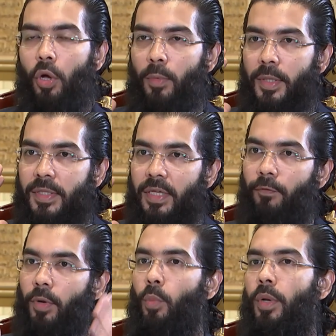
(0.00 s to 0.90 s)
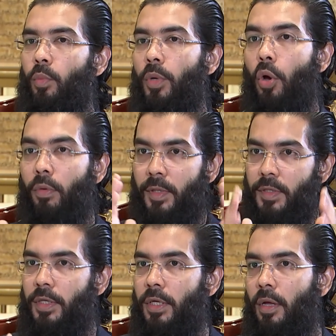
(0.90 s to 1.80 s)
always see win-win. We always
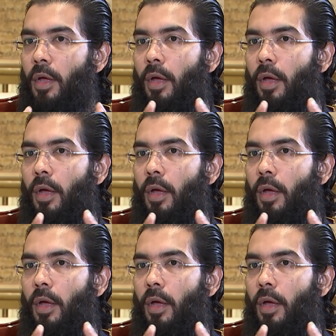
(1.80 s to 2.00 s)
see,